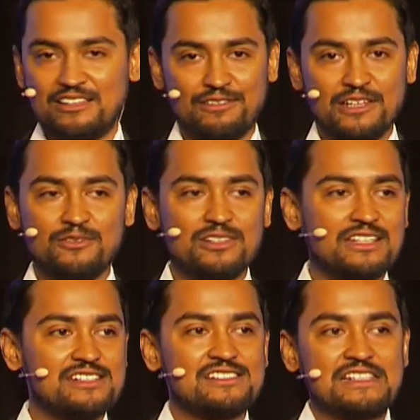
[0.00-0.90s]
if anyone
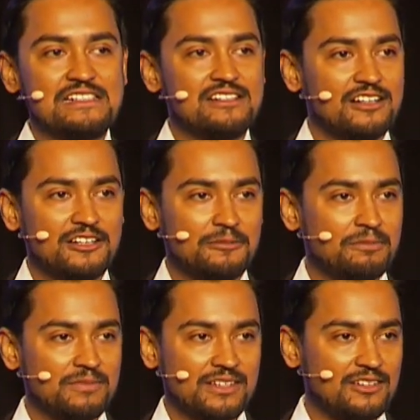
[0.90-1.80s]
can tell
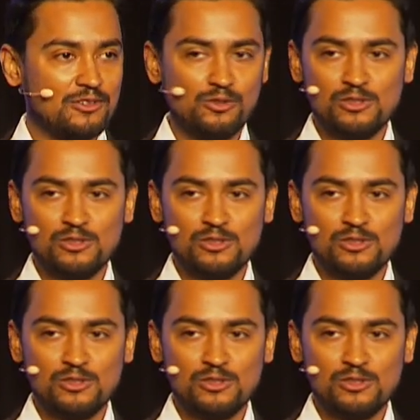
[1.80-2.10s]
who